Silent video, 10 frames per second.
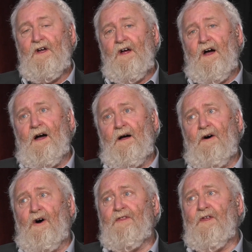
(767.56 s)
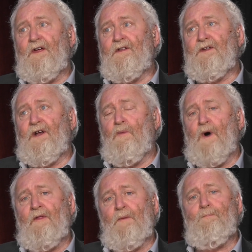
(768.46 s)

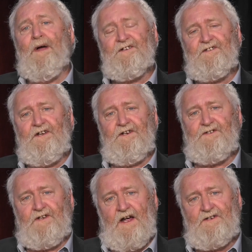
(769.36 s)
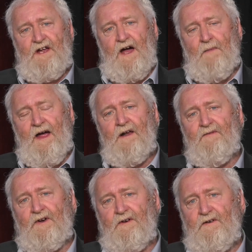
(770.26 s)
one of the best things that has come out of
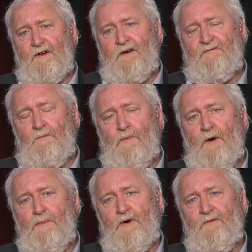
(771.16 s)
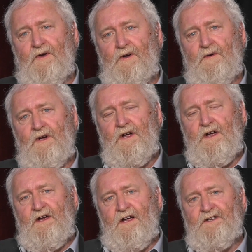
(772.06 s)
it, from my point of view,
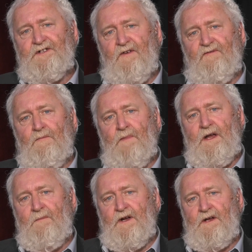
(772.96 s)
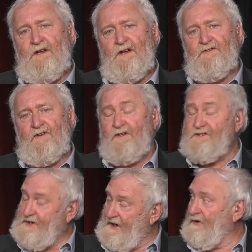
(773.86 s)
is that for many, many years, at
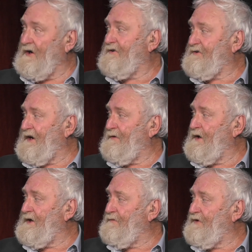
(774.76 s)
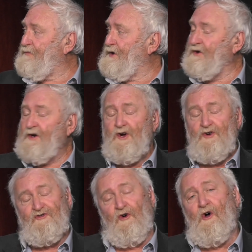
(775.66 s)
least 10, I'd say, Wendy, we've been
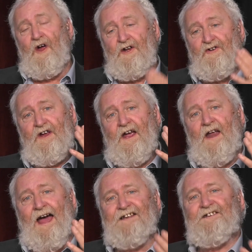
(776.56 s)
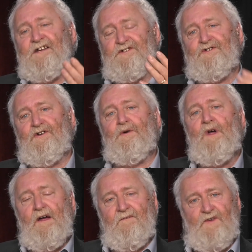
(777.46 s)
trying to get access to
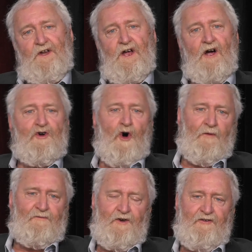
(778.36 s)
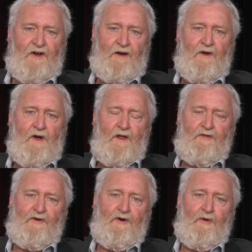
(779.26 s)
video conferencing
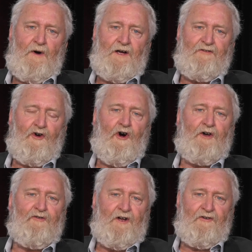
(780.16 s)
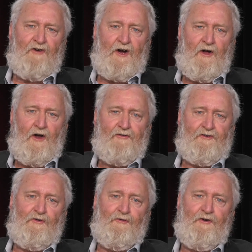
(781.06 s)
through psychiatry and
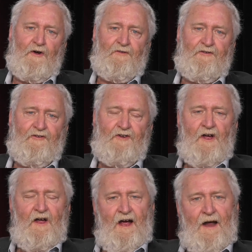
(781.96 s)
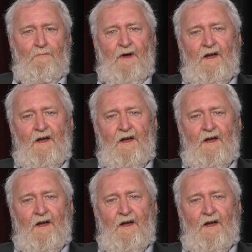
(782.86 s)
psychological services, and met